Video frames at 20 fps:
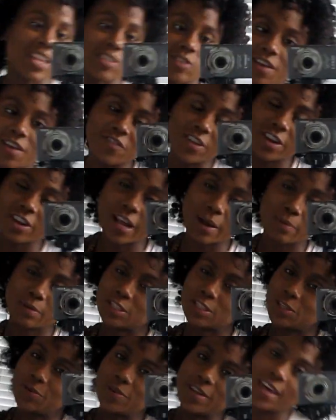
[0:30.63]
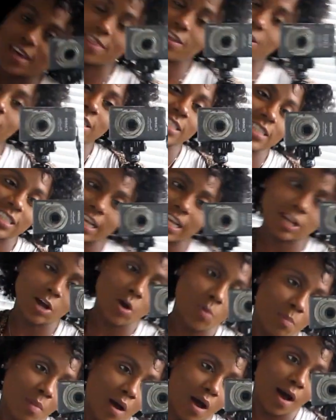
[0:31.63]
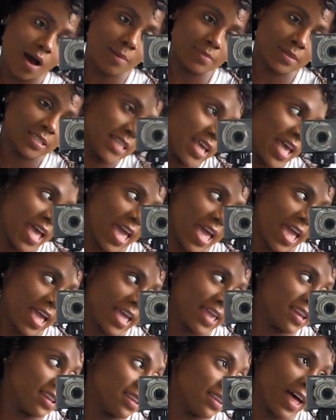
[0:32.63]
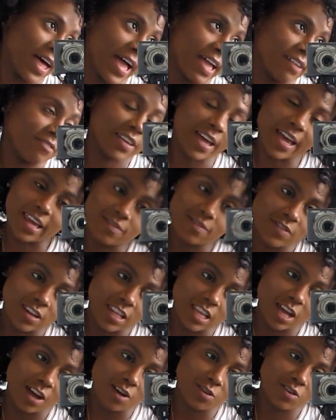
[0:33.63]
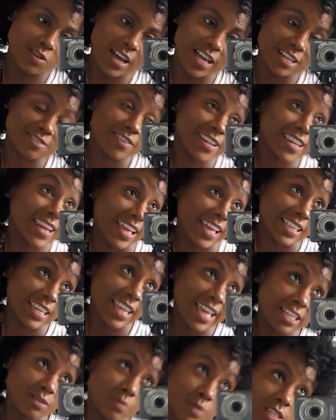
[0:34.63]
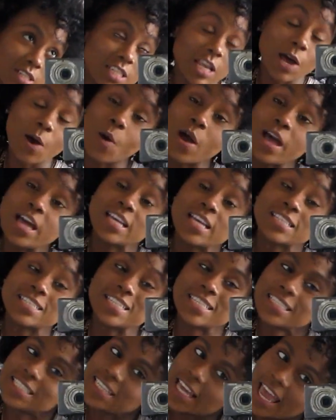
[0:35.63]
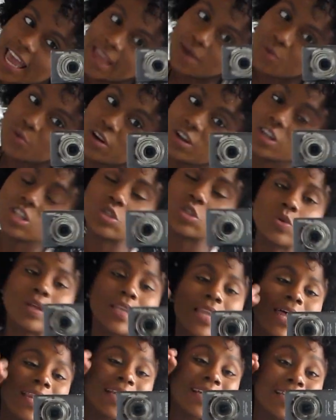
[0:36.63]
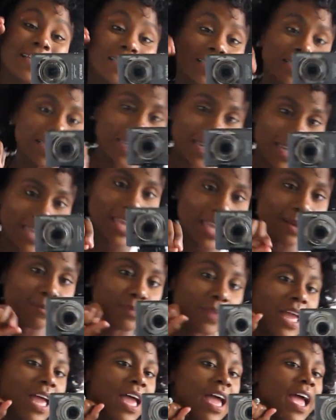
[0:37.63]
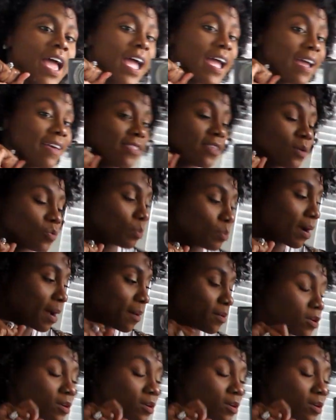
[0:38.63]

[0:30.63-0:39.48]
so I figured I would do another stay-at-home mom day in the life kind of video you guys really liked the last one so today we're gonna do a lot of cleaning and then we're probably